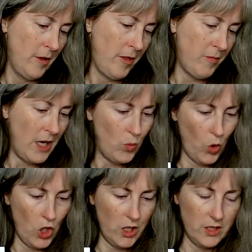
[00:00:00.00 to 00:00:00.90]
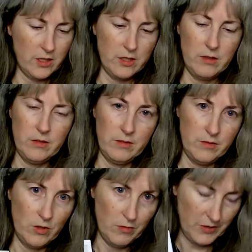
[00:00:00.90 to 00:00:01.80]
Threadworks
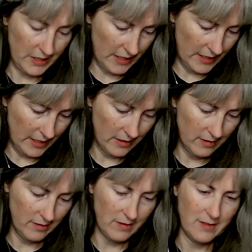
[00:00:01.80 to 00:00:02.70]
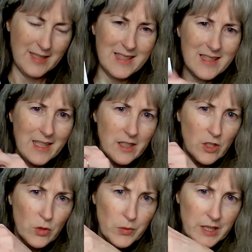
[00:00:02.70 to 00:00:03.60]
overdyed. That's like
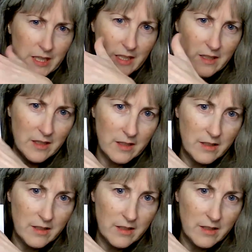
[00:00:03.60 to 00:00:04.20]
a green,